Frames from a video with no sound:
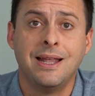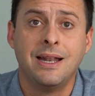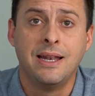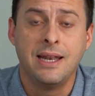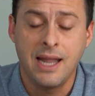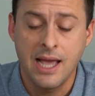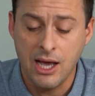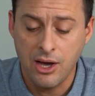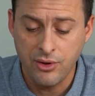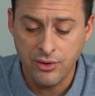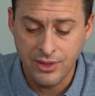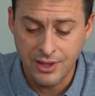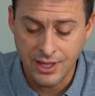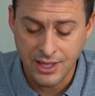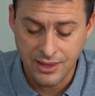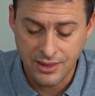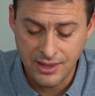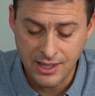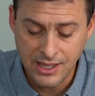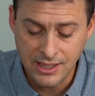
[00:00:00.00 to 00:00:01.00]
Now, the
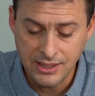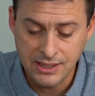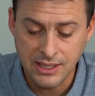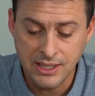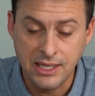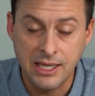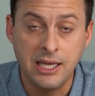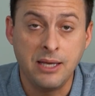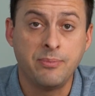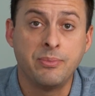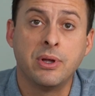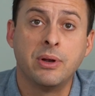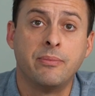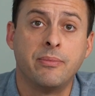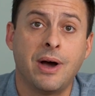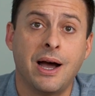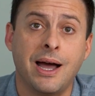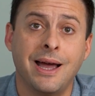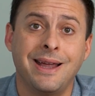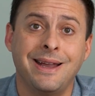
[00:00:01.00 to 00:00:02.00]
thing to keep in
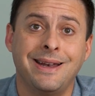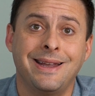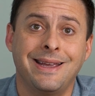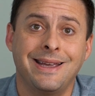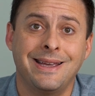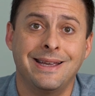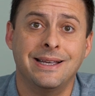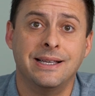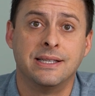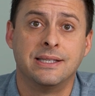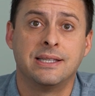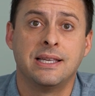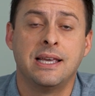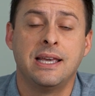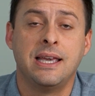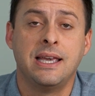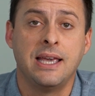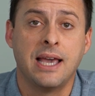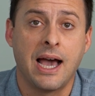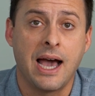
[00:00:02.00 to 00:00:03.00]
mind is
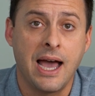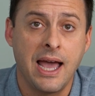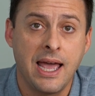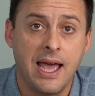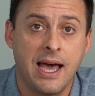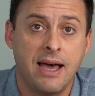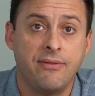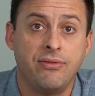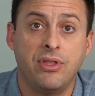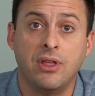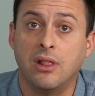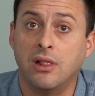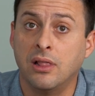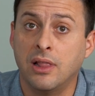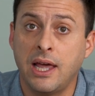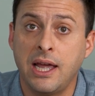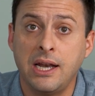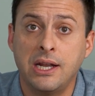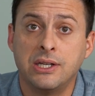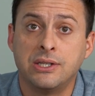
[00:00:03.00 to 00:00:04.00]
I have the
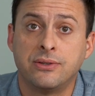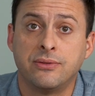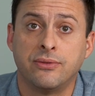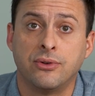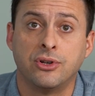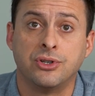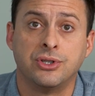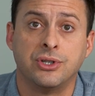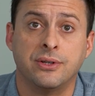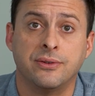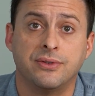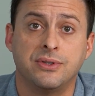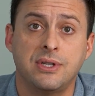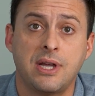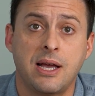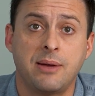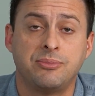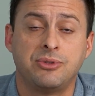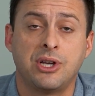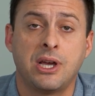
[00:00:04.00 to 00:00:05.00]
latest version of
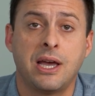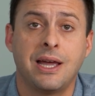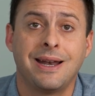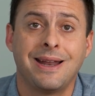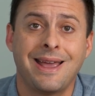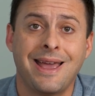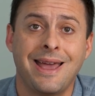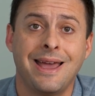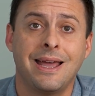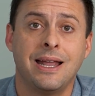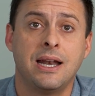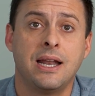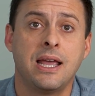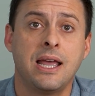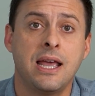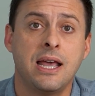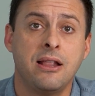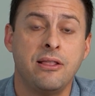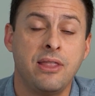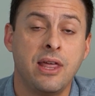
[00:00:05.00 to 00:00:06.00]
Snapchat and
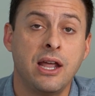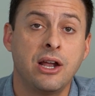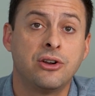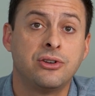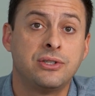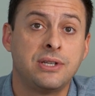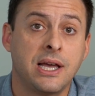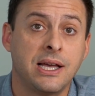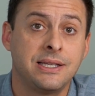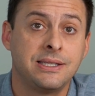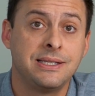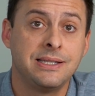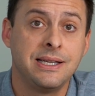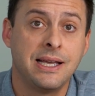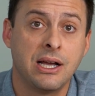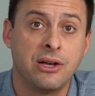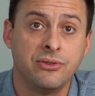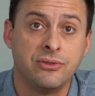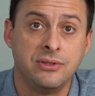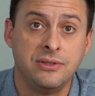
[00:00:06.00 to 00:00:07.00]
they are testing
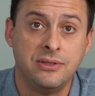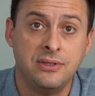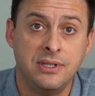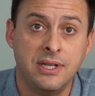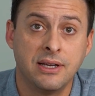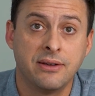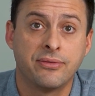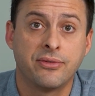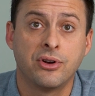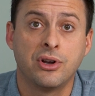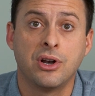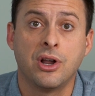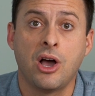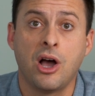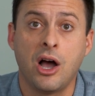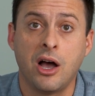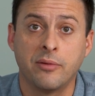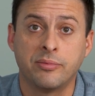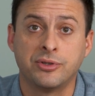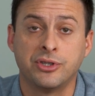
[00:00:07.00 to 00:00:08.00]
out different
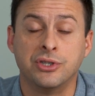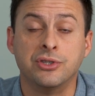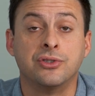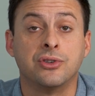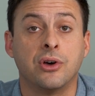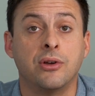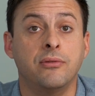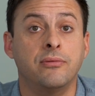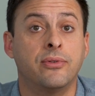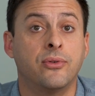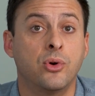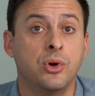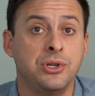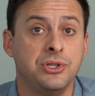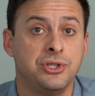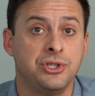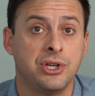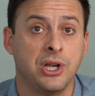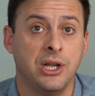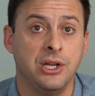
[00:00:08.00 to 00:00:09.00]
options on
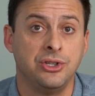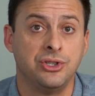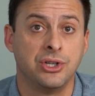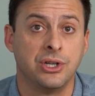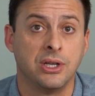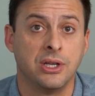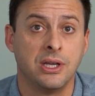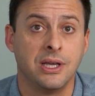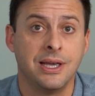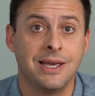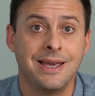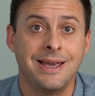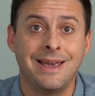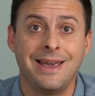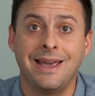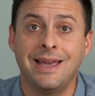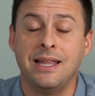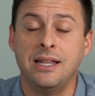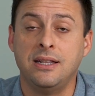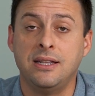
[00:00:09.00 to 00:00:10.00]
voice changing
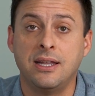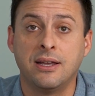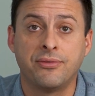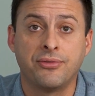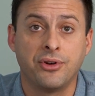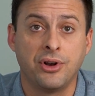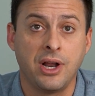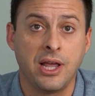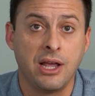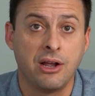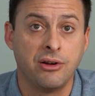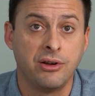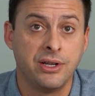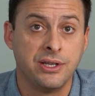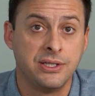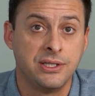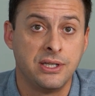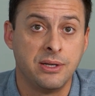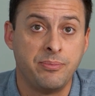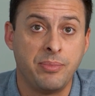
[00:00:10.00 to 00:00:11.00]
in different
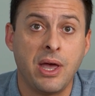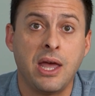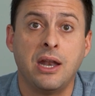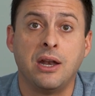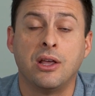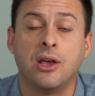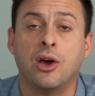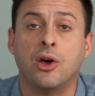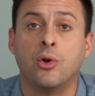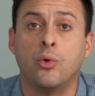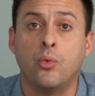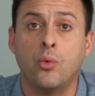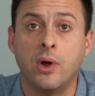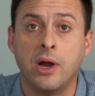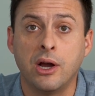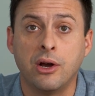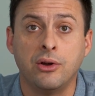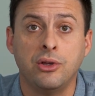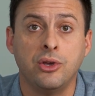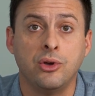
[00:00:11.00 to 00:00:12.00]
areas depending on
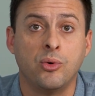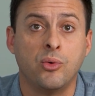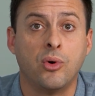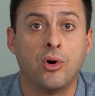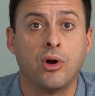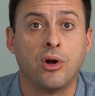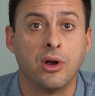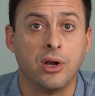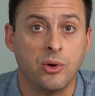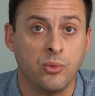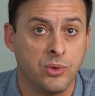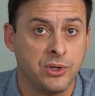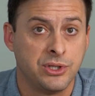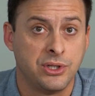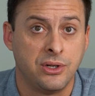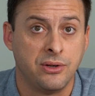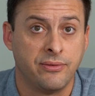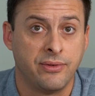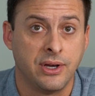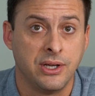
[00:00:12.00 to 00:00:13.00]
where you are and
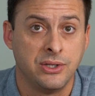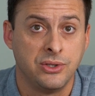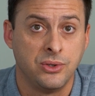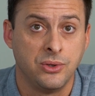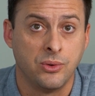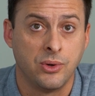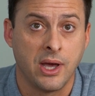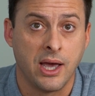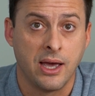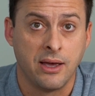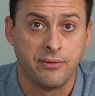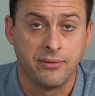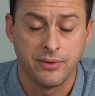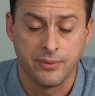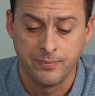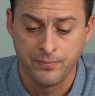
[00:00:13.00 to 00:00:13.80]
which device you have.